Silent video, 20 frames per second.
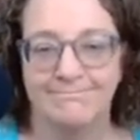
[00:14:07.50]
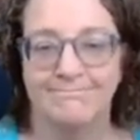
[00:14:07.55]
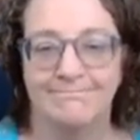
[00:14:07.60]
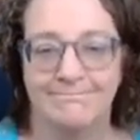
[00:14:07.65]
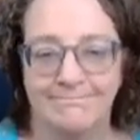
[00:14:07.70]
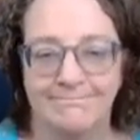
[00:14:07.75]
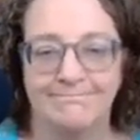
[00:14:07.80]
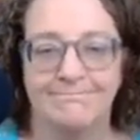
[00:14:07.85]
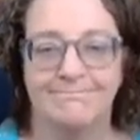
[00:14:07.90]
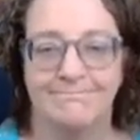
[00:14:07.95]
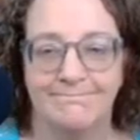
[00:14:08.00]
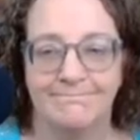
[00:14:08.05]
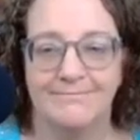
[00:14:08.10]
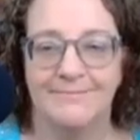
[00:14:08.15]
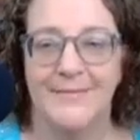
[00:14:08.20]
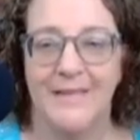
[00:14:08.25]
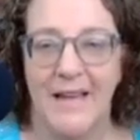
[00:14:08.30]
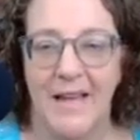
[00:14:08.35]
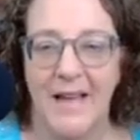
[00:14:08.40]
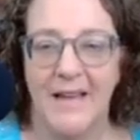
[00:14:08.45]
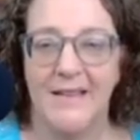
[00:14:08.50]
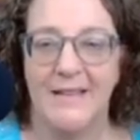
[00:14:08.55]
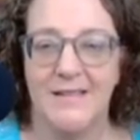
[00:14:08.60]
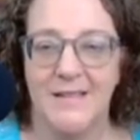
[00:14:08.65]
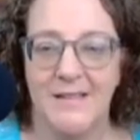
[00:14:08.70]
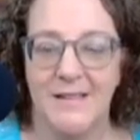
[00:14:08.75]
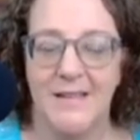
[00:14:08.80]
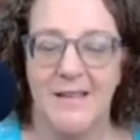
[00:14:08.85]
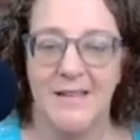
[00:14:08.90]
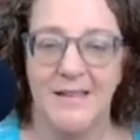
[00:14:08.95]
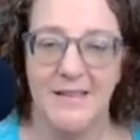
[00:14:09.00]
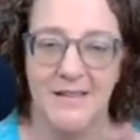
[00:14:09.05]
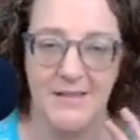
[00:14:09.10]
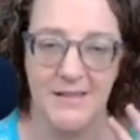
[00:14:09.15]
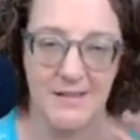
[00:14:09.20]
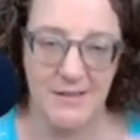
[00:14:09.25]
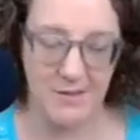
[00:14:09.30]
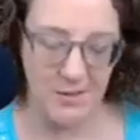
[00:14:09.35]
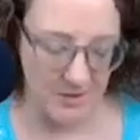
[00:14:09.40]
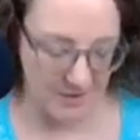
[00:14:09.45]
I can see it. It's
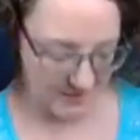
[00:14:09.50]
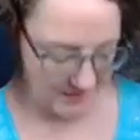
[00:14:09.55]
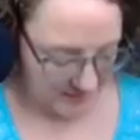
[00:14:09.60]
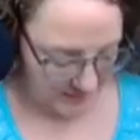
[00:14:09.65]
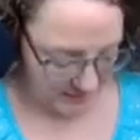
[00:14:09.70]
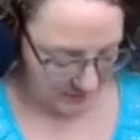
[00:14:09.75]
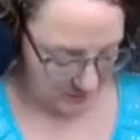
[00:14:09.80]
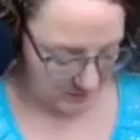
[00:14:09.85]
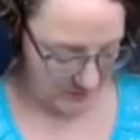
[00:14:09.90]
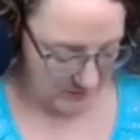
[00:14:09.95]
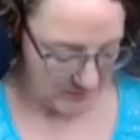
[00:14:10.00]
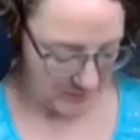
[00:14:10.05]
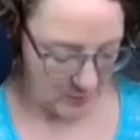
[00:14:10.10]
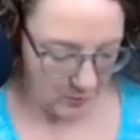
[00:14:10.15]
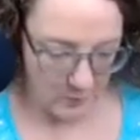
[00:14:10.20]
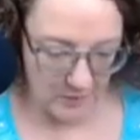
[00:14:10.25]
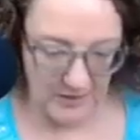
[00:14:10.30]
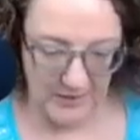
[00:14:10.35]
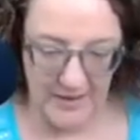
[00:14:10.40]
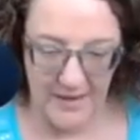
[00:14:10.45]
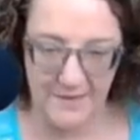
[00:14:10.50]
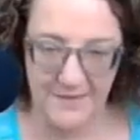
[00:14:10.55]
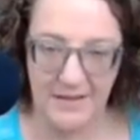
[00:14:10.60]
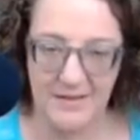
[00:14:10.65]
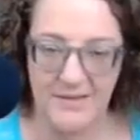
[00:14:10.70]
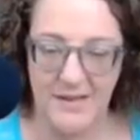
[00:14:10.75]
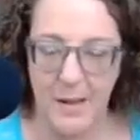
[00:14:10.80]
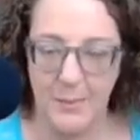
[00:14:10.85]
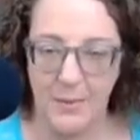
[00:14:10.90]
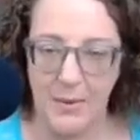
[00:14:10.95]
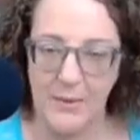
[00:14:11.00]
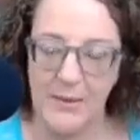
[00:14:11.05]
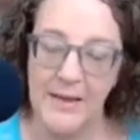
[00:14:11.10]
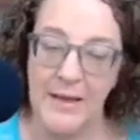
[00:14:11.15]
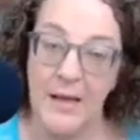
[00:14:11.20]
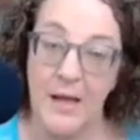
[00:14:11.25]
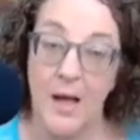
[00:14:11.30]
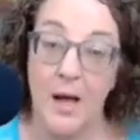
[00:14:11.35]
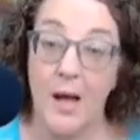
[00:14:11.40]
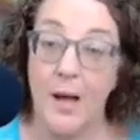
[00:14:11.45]
easier to see with your real life example.
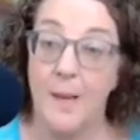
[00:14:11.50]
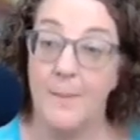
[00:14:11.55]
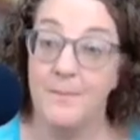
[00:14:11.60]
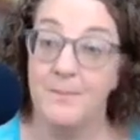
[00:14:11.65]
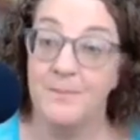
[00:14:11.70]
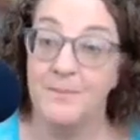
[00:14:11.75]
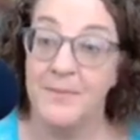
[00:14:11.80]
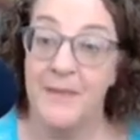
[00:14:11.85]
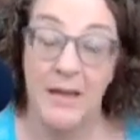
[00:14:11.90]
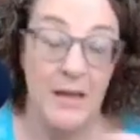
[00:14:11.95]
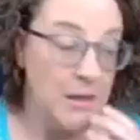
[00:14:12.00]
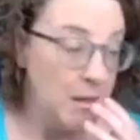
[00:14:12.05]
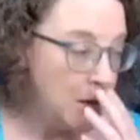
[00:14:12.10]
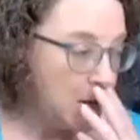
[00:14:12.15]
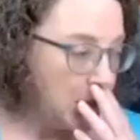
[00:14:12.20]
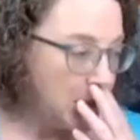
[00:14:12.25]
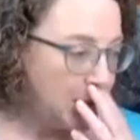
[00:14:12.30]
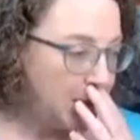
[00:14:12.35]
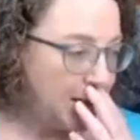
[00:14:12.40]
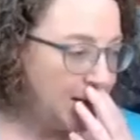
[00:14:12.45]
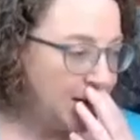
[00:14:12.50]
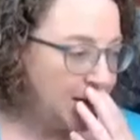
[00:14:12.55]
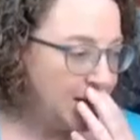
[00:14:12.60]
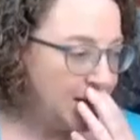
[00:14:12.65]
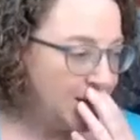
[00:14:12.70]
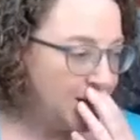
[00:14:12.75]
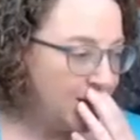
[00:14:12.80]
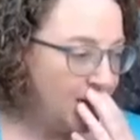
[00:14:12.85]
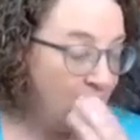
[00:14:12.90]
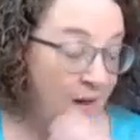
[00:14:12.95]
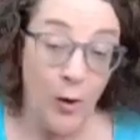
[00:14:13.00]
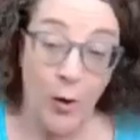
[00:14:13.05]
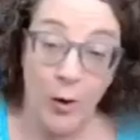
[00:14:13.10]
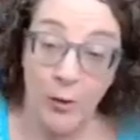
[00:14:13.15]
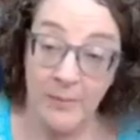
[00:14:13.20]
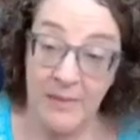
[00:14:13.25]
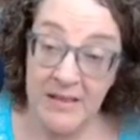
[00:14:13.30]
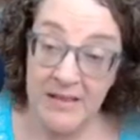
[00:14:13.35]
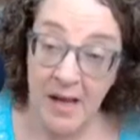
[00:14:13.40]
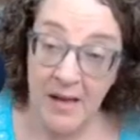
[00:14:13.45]
In the
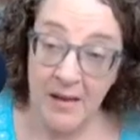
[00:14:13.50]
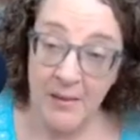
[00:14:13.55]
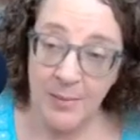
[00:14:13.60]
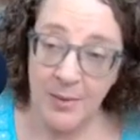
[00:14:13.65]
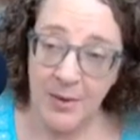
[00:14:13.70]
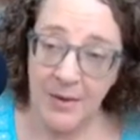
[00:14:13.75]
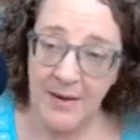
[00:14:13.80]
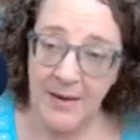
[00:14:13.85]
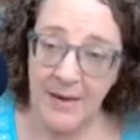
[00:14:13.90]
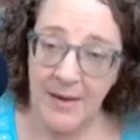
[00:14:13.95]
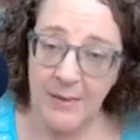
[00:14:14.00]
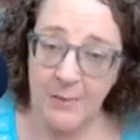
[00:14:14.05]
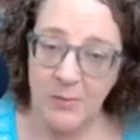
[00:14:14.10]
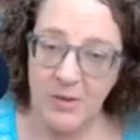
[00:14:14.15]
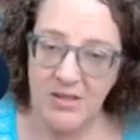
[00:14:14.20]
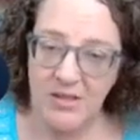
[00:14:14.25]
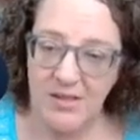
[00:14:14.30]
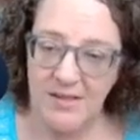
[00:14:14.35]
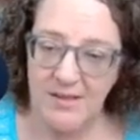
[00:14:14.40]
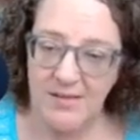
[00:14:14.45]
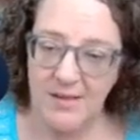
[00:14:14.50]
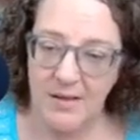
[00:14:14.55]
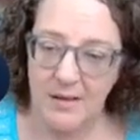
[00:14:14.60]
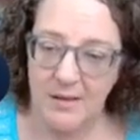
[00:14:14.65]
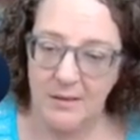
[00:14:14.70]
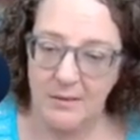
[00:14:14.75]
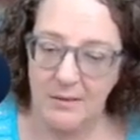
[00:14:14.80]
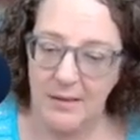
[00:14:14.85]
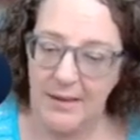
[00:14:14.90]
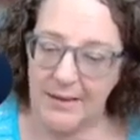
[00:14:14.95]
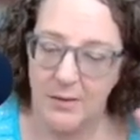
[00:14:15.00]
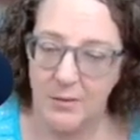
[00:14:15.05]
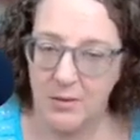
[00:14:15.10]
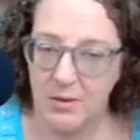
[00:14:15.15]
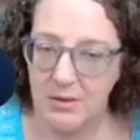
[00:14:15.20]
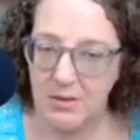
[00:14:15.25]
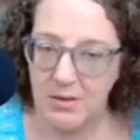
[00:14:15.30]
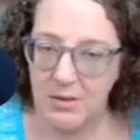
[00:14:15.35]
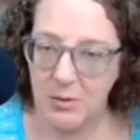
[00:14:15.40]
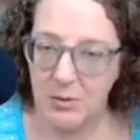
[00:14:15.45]
Hold Me Tight program, which is
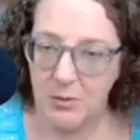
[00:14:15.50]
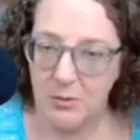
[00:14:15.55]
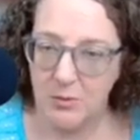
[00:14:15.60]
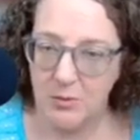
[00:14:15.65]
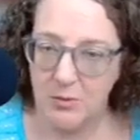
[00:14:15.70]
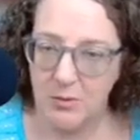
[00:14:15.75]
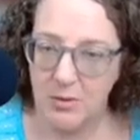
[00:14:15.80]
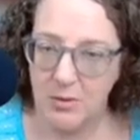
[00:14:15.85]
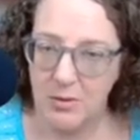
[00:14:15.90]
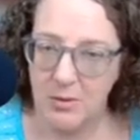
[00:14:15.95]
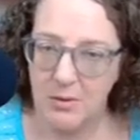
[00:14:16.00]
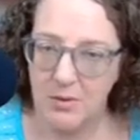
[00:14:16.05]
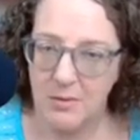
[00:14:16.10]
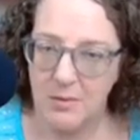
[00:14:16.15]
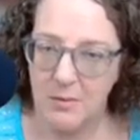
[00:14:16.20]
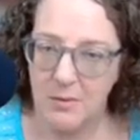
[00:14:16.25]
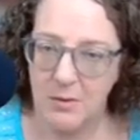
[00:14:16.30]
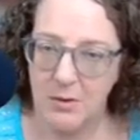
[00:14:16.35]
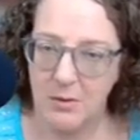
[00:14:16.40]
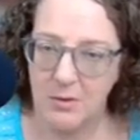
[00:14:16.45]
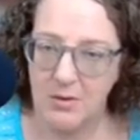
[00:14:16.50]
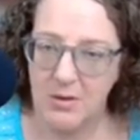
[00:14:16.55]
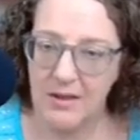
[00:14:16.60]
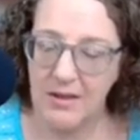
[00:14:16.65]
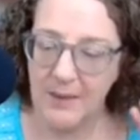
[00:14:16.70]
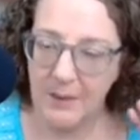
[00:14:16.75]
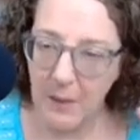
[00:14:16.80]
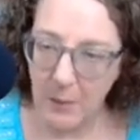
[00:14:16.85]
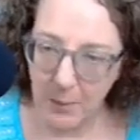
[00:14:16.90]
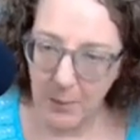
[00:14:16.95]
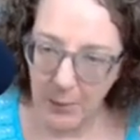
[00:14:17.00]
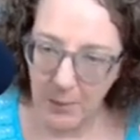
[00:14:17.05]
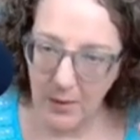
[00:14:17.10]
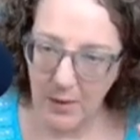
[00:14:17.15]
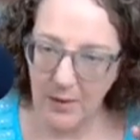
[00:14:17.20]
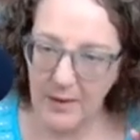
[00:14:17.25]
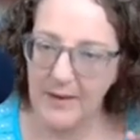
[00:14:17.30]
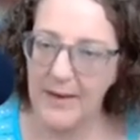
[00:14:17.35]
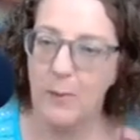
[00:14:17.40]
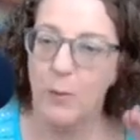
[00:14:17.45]
you can get the
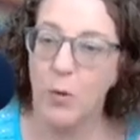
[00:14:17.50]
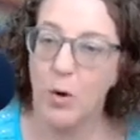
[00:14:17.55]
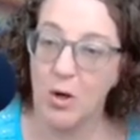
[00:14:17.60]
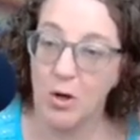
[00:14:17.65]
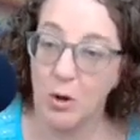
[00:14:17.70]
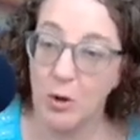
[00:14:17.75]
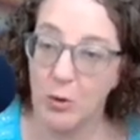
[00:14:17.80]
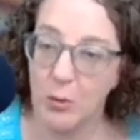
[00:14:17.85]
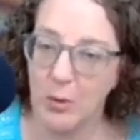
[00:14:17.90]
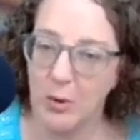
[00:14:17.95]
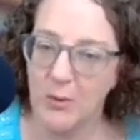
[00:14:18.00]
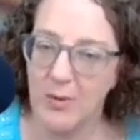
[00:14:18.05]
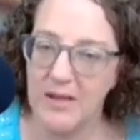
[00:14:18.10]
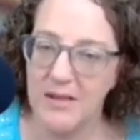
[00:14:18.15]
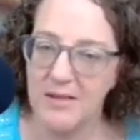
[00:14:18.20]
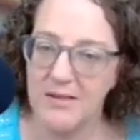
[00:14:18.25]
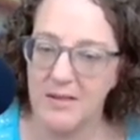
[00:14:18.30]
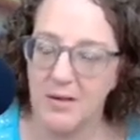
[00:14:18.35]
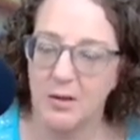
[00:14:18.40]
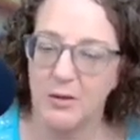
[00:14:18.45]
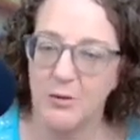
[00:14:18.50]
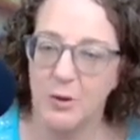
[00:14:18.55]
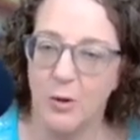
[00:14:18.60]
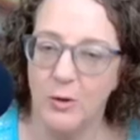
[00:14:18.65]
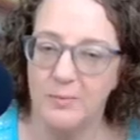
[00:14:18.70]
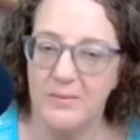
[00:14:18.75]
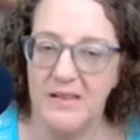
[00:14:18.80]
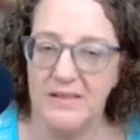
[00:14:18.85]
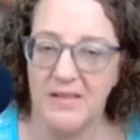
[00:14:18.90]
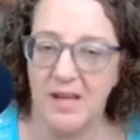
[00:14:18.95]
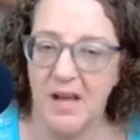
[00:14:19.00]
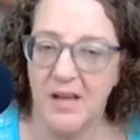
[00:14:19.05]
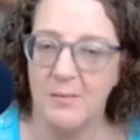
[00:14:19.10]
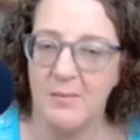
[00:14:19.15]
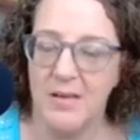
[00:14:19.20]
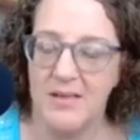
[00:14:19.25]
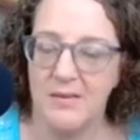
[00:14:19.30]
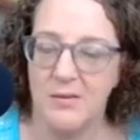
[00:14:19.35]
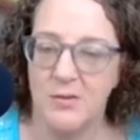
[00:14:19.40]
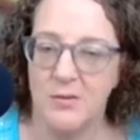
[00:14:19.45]
book and work through it. It's called Hold Me Tight
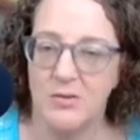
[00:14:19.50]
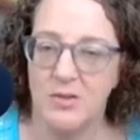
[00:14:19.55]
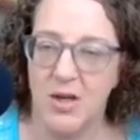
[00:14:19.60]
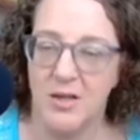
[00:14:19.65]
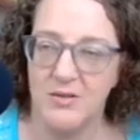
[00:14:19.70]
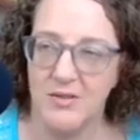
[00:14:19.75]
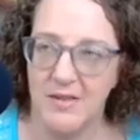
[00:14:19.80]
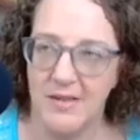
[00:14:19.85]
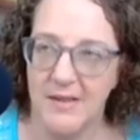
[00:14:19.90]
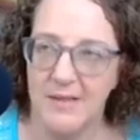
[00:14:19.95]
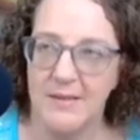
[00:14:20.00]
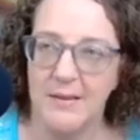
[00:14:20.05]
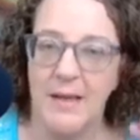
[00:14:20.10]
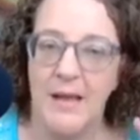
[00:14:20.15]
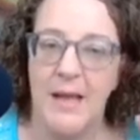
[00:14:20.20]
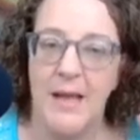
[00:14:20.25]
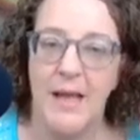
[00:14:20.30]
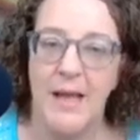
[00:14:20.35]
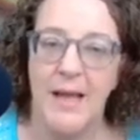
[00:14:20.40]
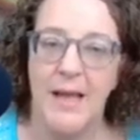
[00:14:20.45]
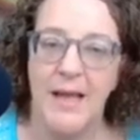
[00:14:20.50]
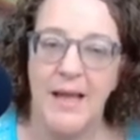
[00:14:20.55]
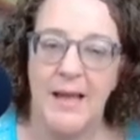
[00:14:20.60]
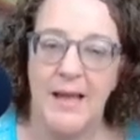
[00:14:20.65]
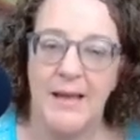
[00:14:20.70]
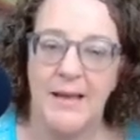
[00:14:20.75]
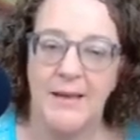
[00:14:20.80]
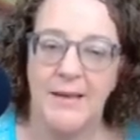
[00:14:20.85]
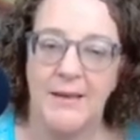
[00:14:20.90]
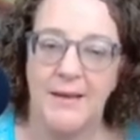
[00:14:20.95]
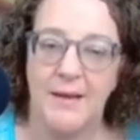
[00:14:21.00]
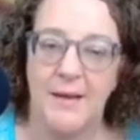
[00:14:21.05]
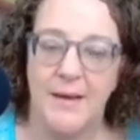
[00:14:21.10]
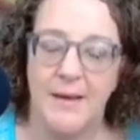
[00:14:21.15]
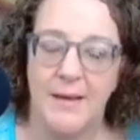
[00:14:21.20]
by Sue Johnson. And